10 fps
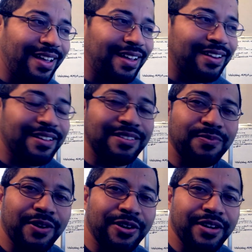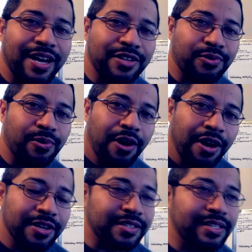And it's very natural.
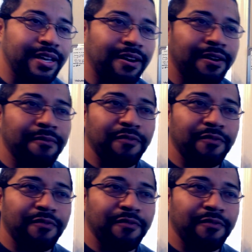Honestly, uh,